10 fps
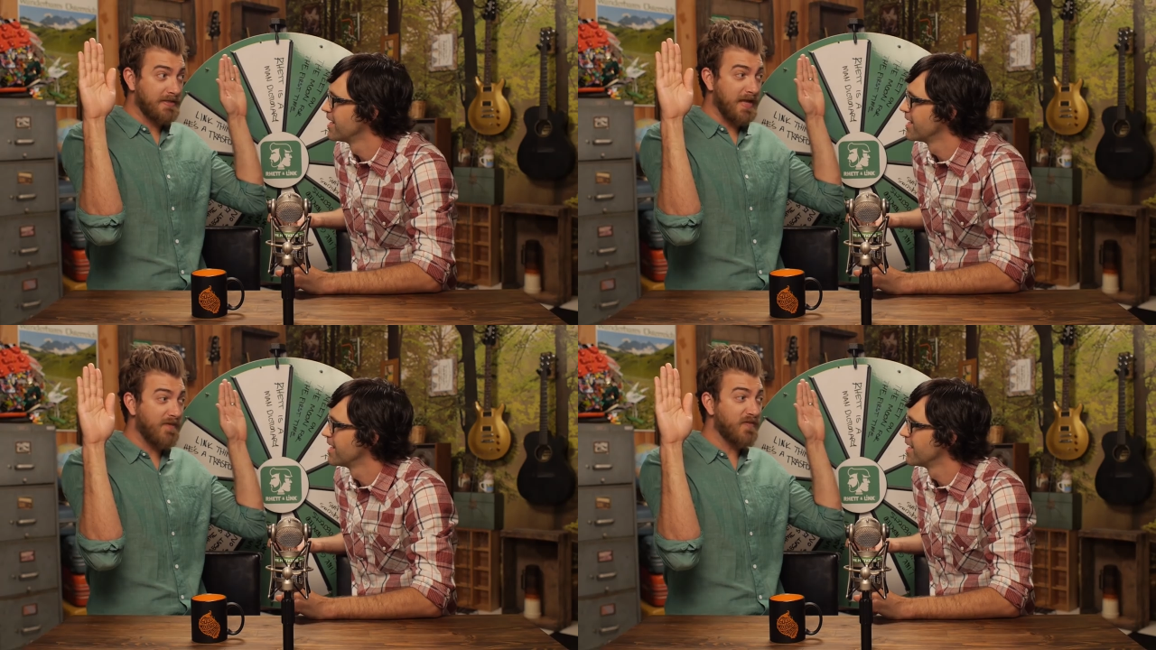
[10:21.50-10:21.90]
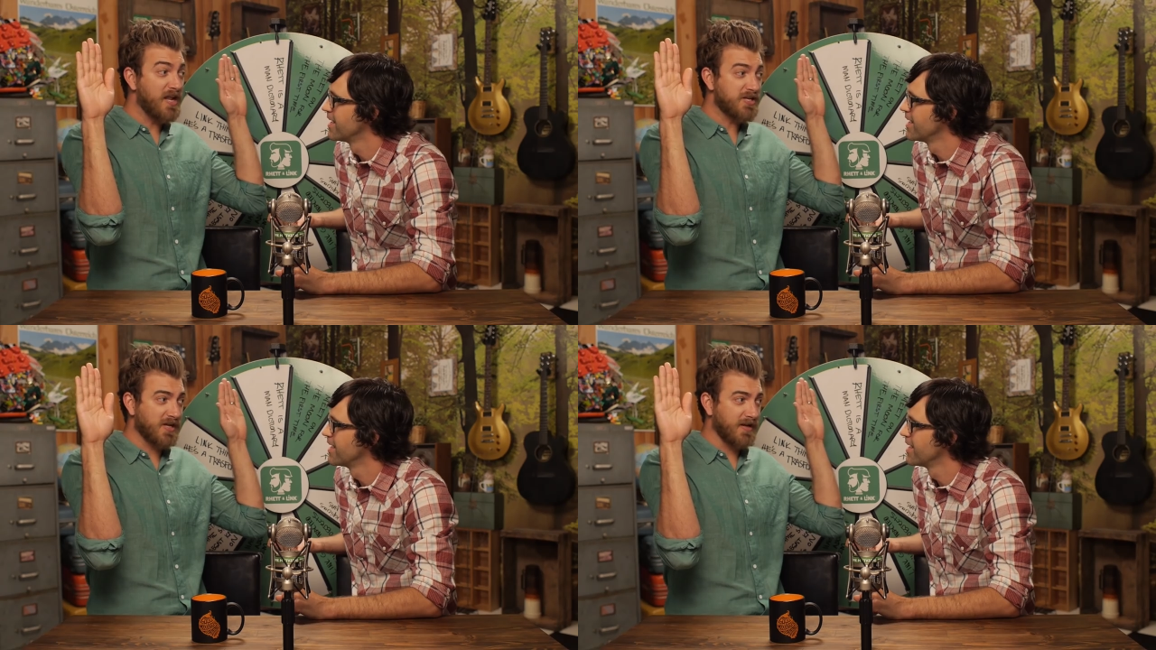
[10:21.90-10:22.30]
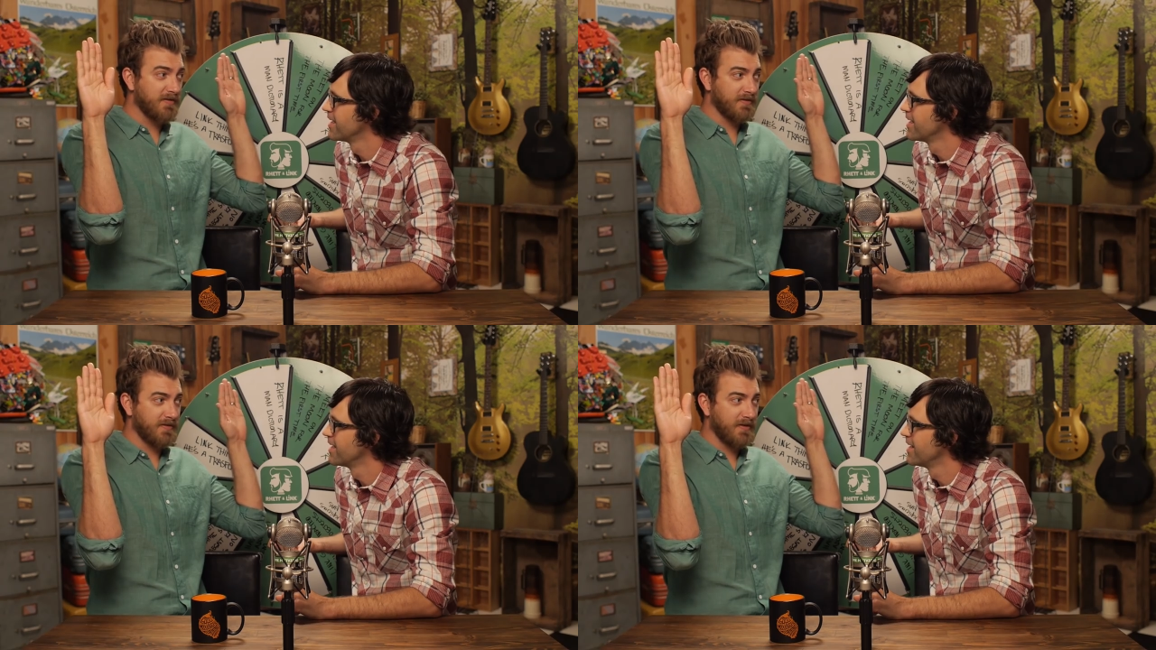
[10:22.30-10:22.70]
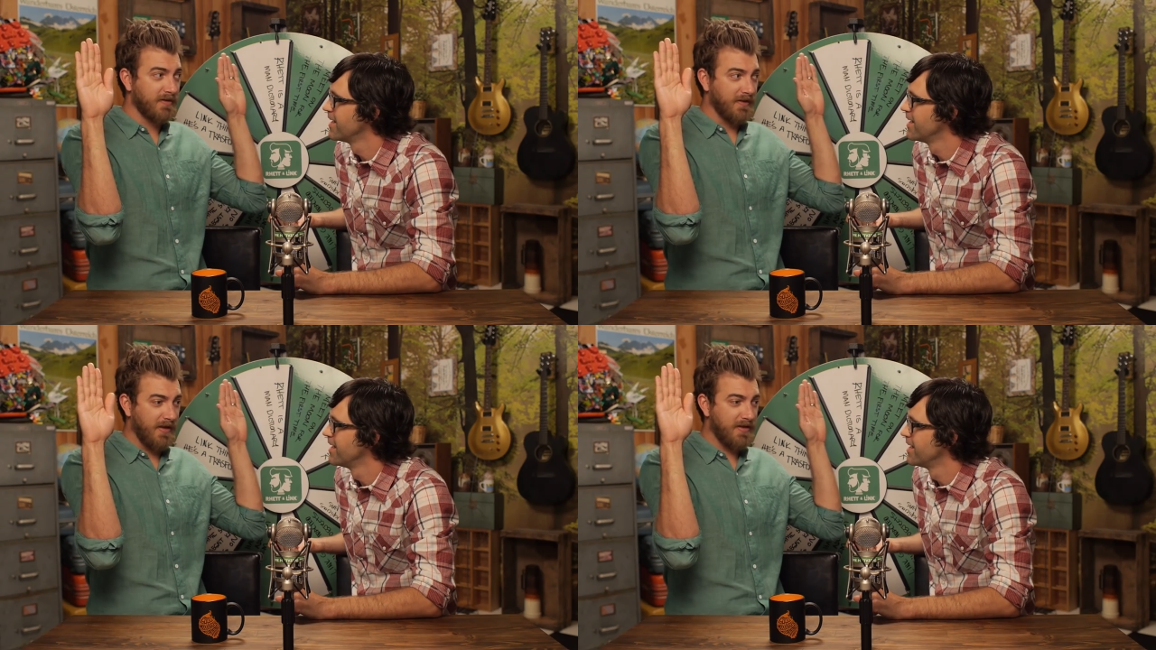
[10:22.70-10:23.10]
Speaker 1: Definition
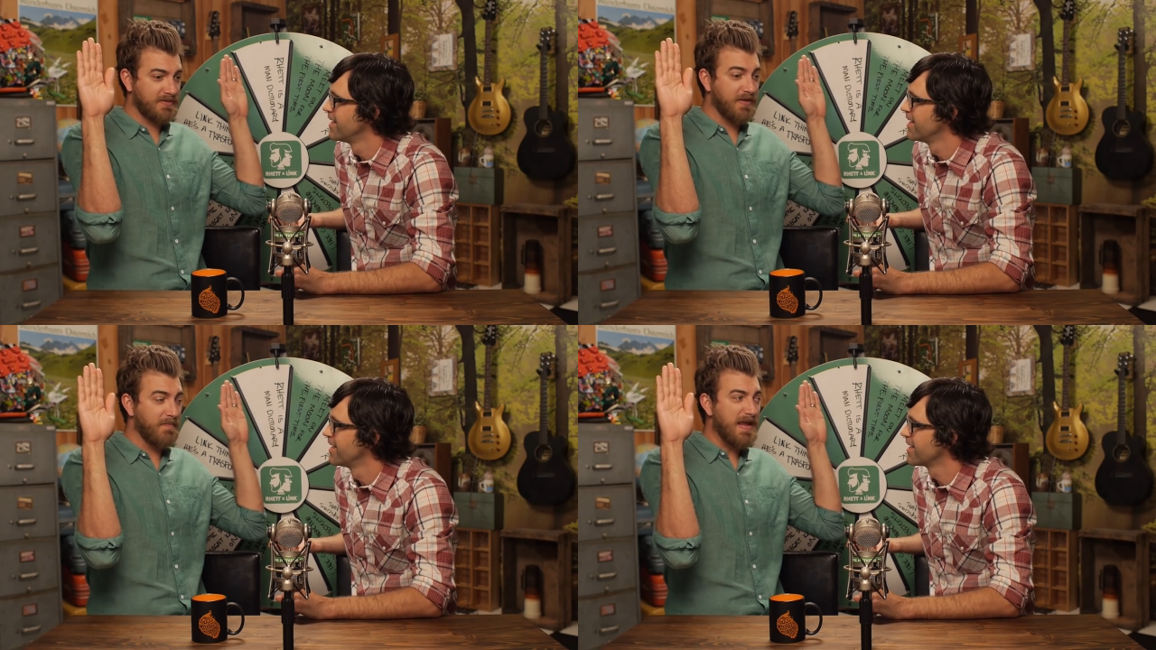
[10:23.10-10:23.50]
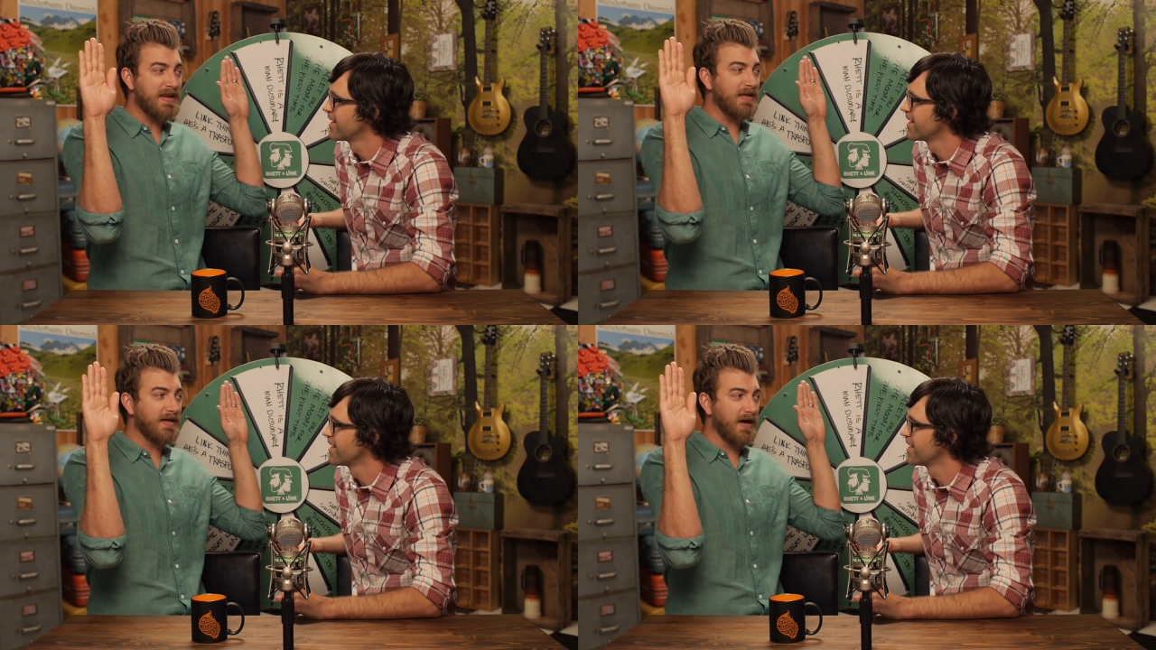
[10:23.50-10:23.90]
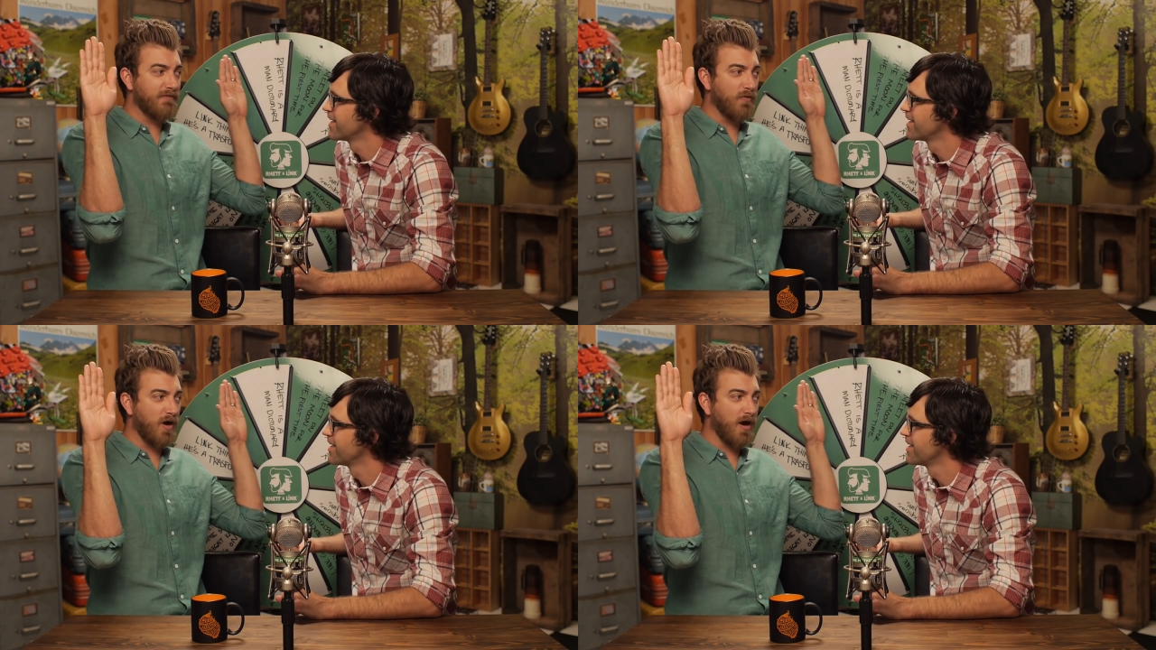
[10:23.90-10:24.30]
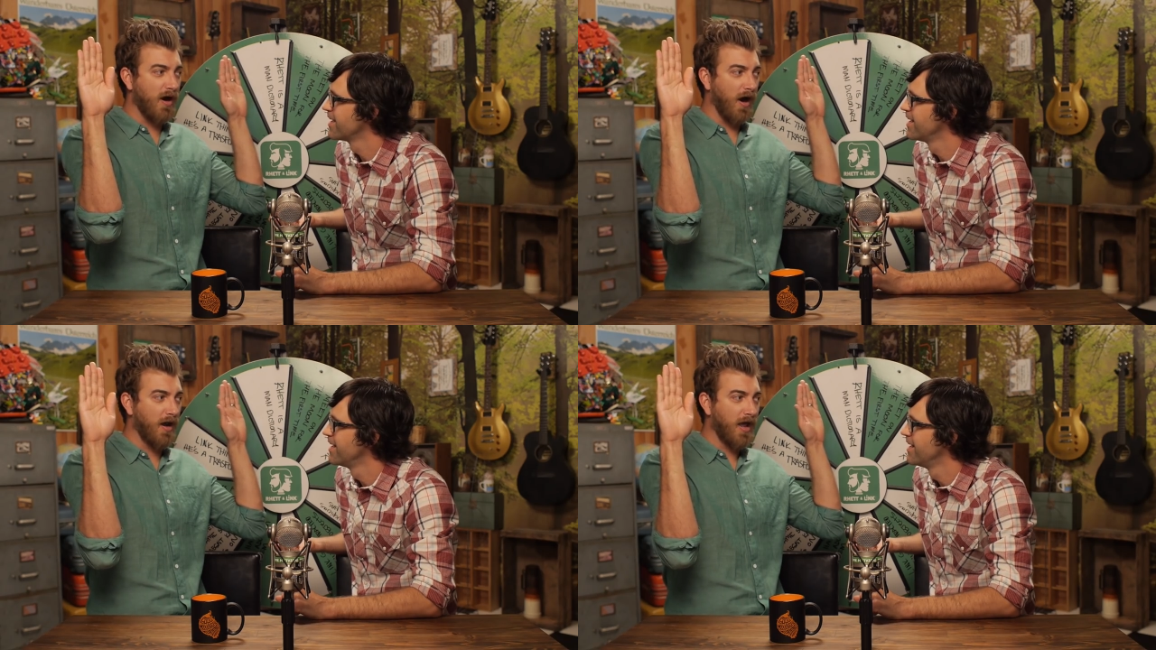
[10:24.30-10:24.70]
is the meaning of a
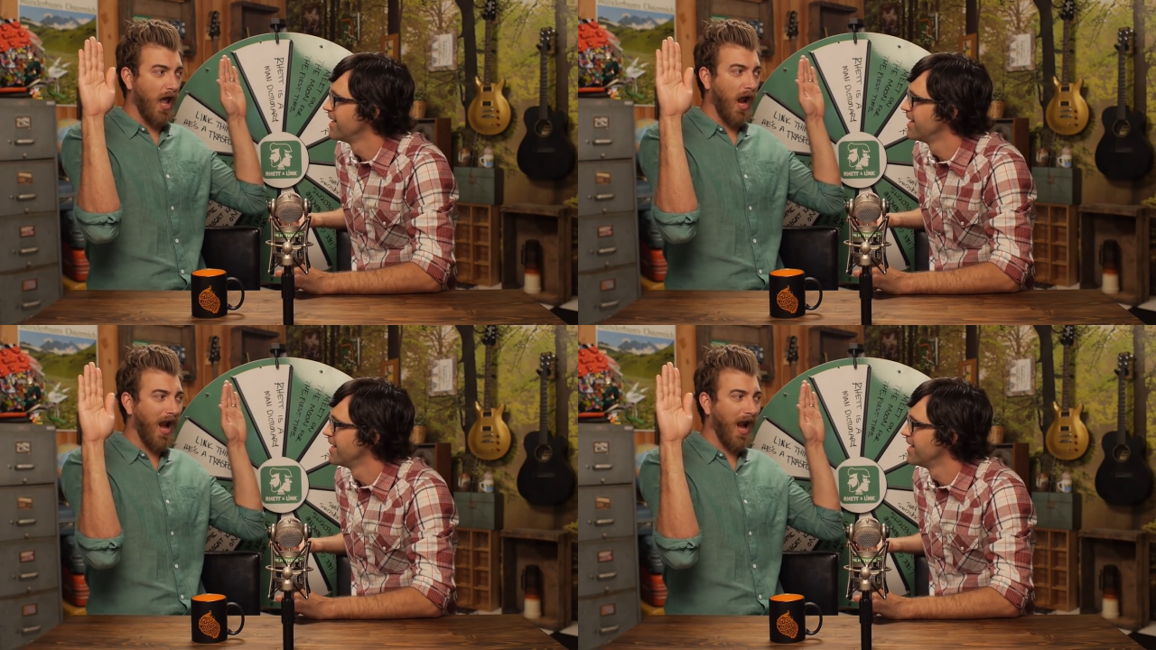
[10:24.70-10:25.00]
word.